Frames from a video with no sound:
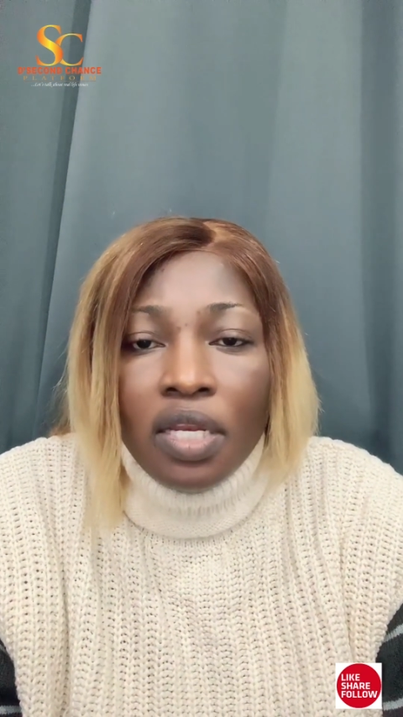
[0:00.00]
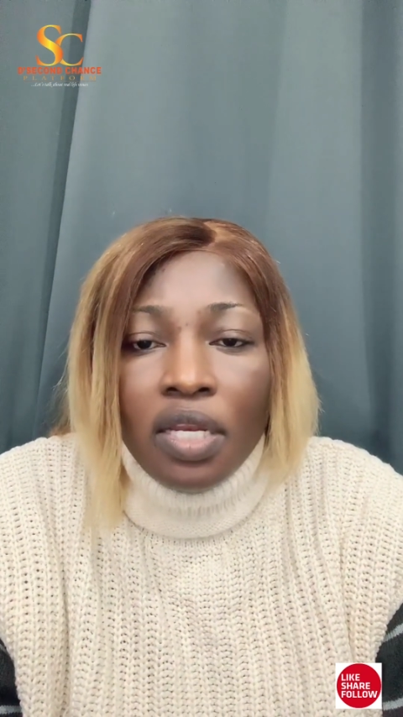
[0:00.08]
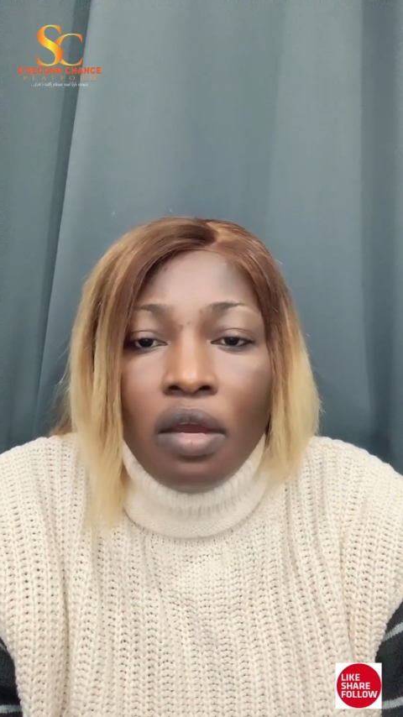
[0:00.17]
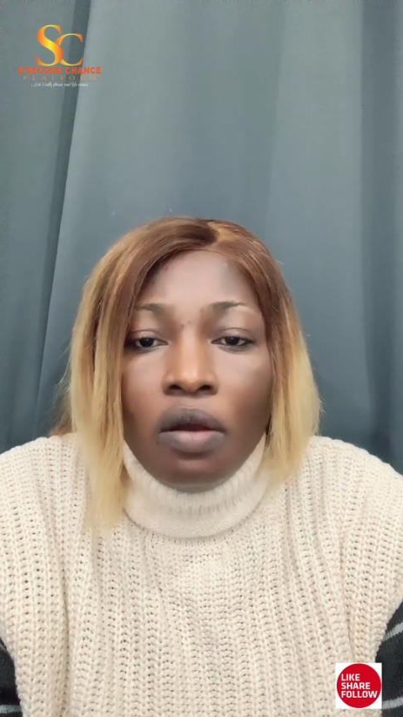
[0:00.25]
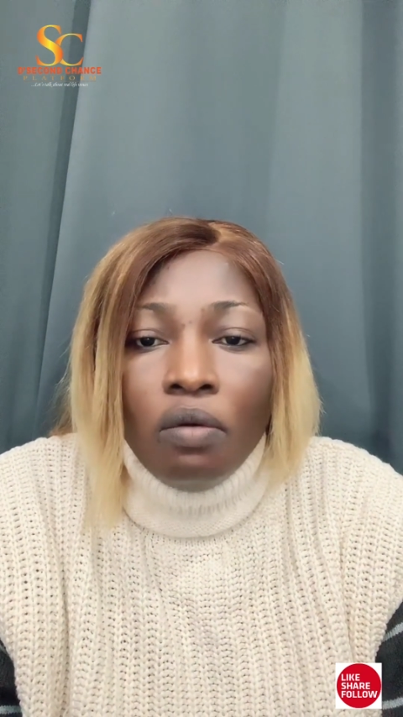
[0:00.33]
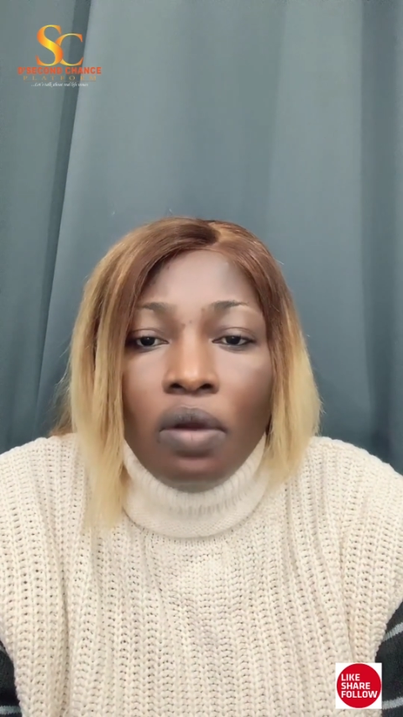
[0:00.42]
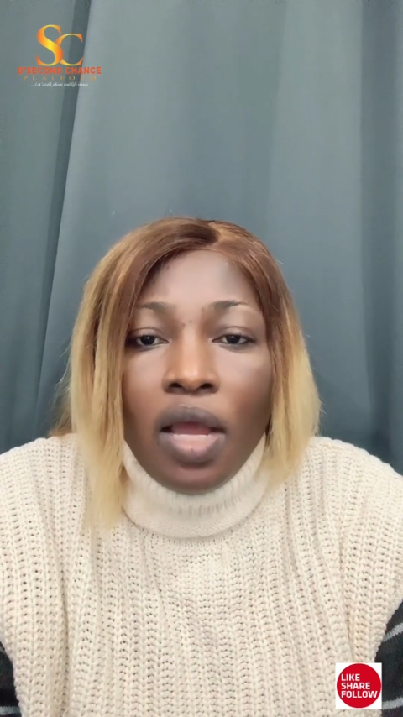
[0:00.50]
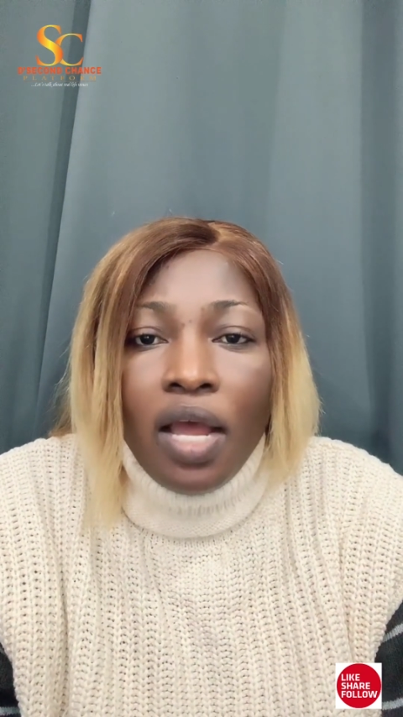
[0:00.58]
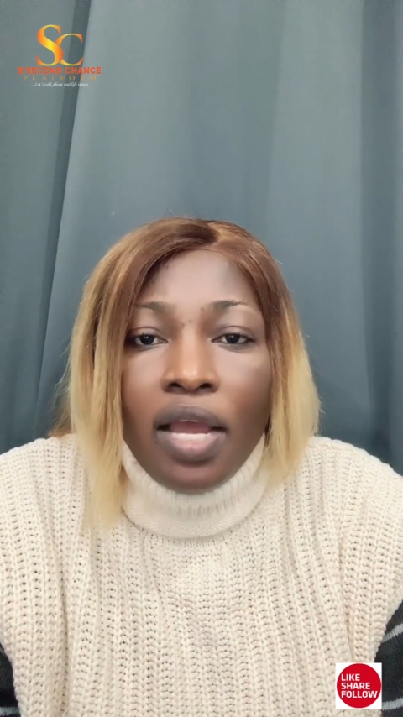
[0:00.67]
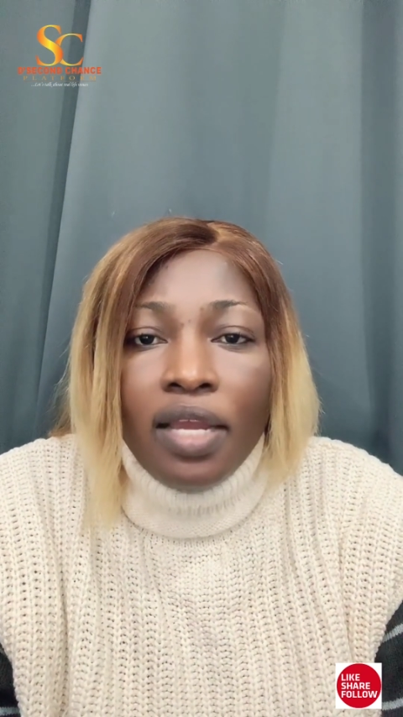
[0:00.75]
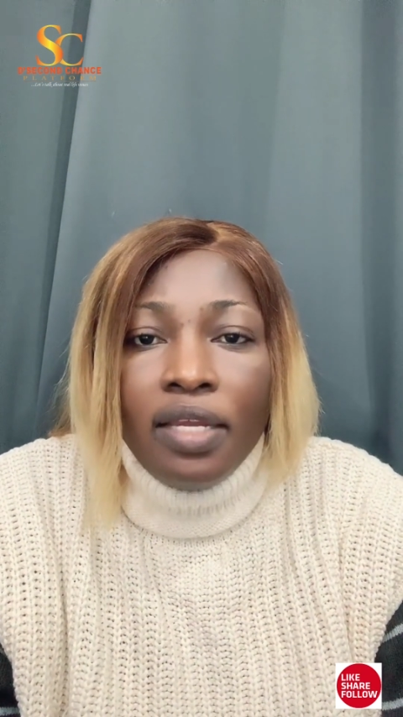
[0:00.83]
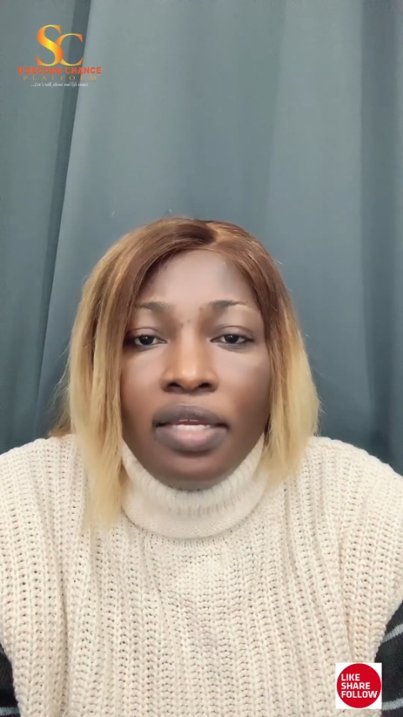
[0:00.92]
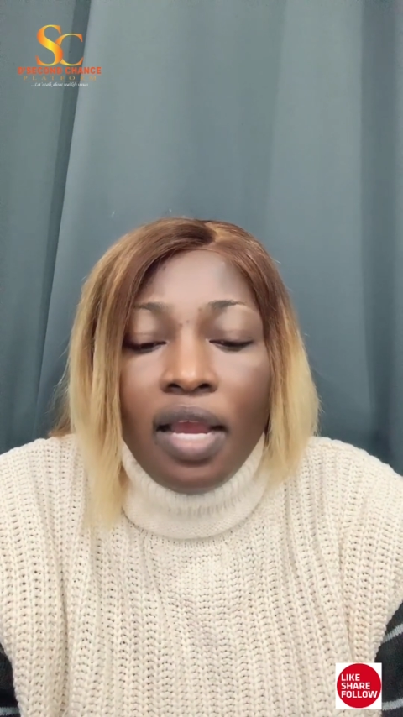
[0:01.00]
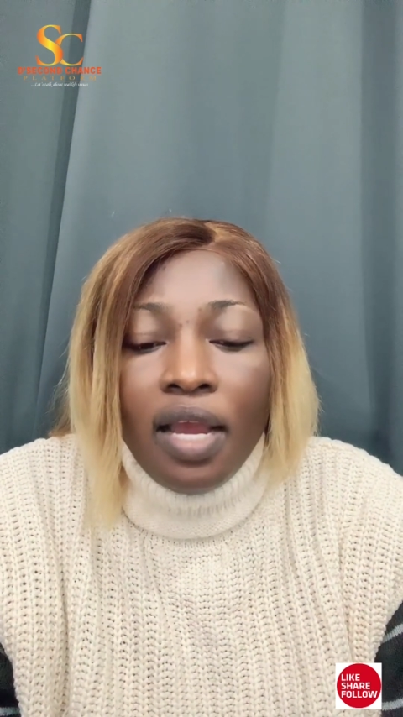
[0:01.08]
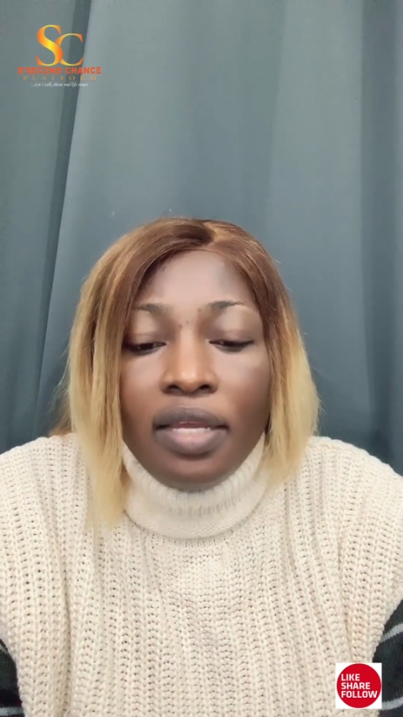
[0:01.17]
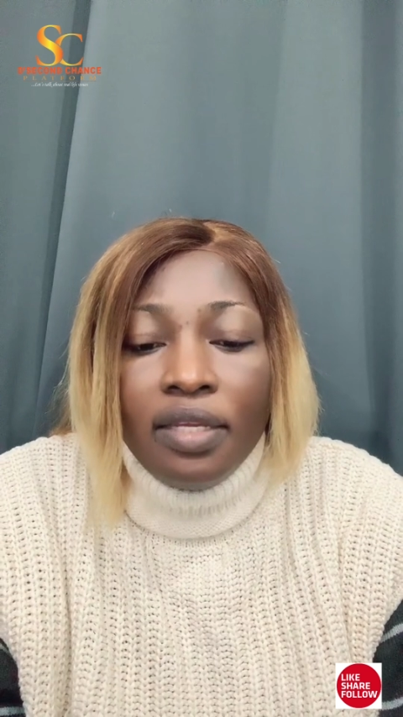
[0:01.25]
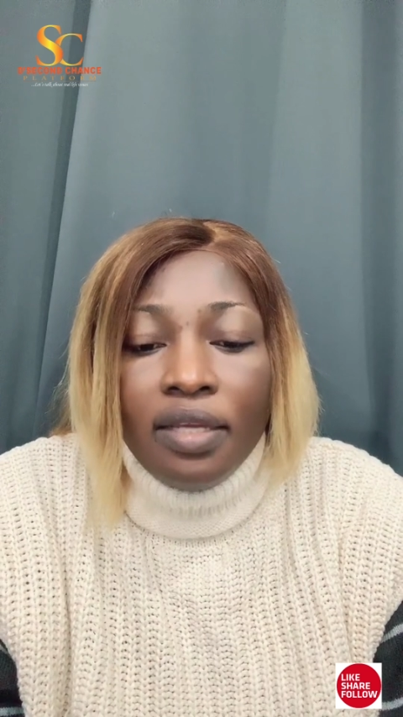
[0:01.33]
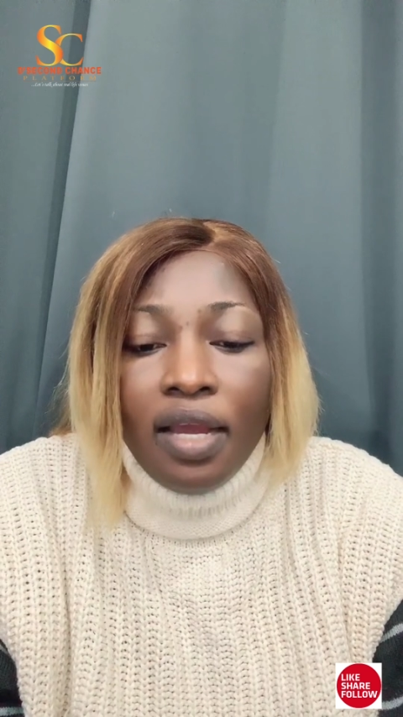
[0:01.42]
Now, I,
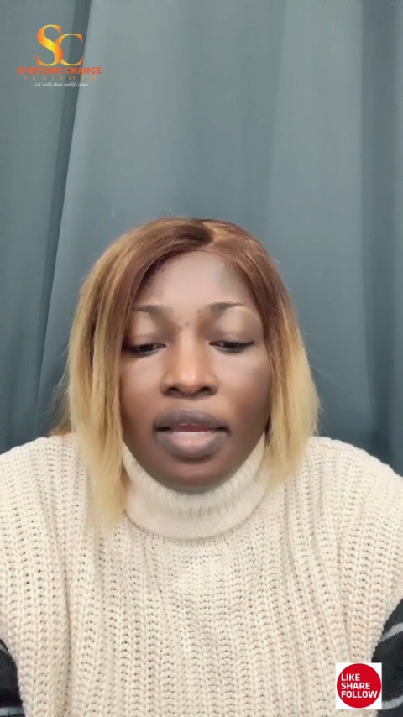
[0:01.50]
I,